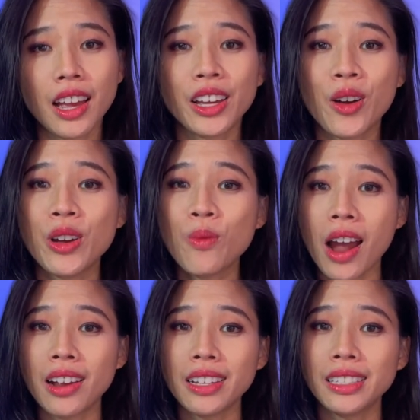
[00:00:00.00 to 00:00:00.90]
Going
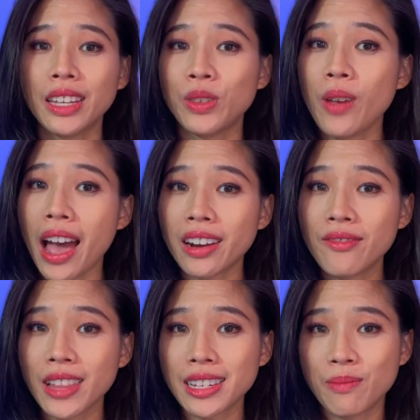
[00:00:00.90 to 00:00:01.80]
wireless gives you
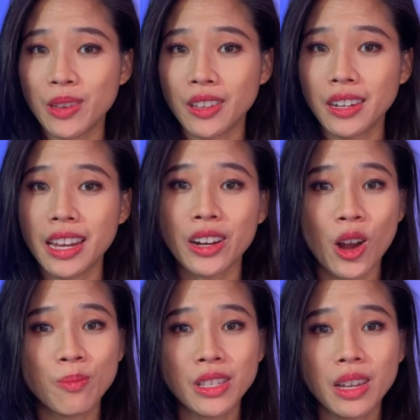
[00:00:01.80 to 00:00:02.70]
added flexibility and
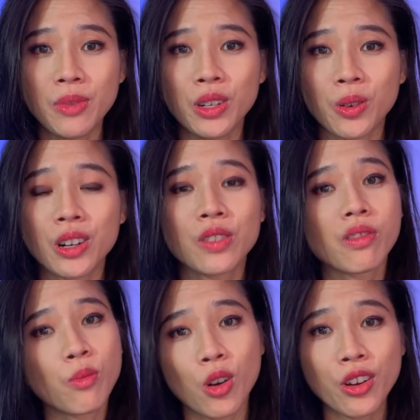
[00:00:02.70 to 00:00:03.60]
opens up the doors
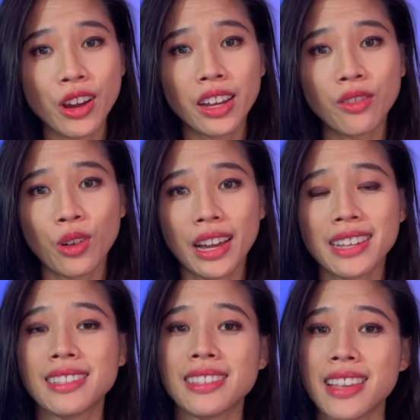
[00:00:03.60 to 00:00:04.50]
for more creative
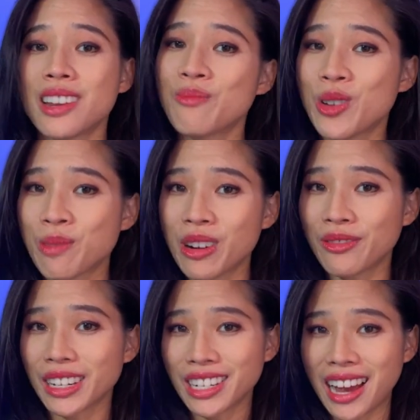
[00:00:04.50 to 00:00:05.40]
ways to set up your
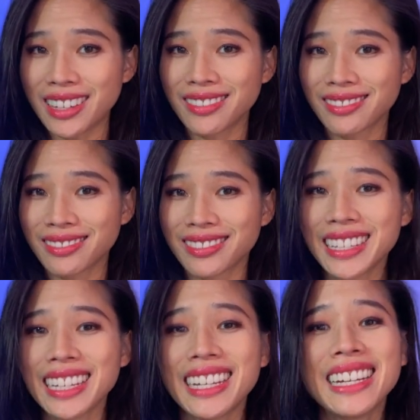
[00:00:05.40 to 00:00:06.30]
perfect shot.
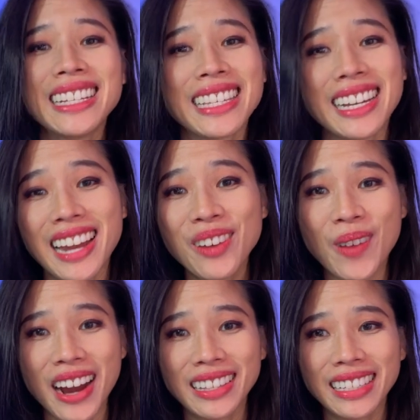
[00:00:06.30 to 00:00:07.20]
To connect
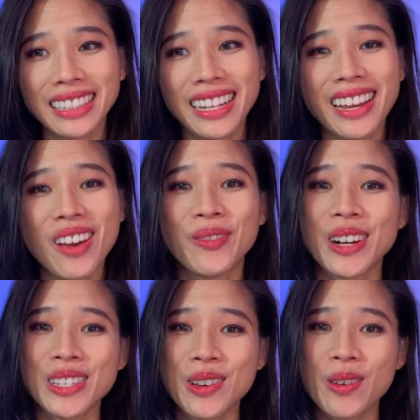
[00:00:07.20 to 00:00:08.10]
wirelessly,
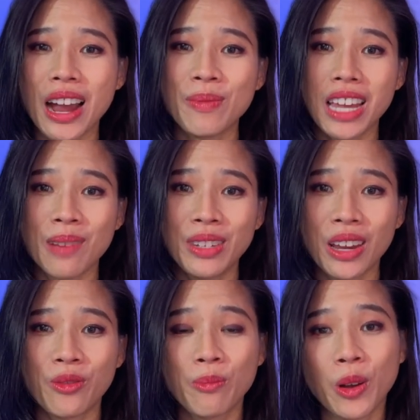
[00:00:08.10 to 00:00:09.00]
first go grab the
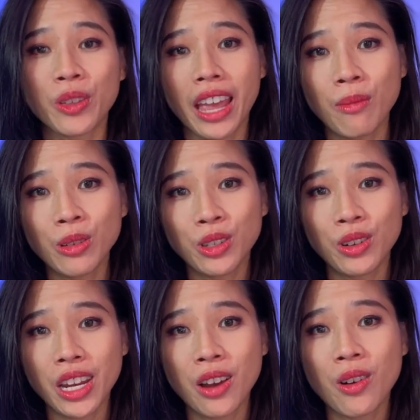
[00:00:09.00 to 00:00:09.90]
update for both Camo
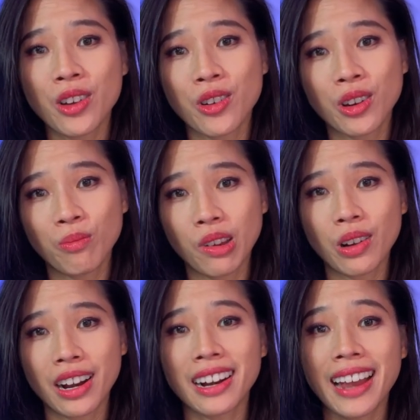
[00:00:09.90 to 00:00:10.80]
Studio on your
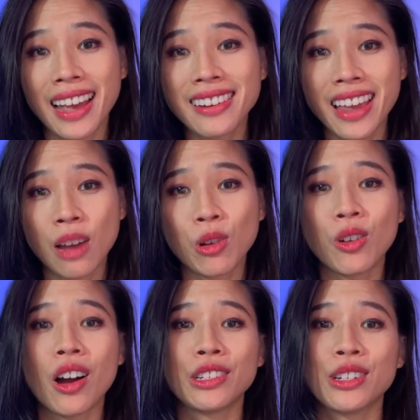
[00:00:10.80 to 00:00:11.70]
computer and
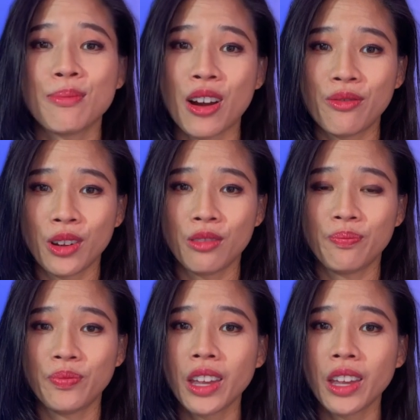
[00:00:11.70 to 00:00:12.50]
Camo on your smartphone.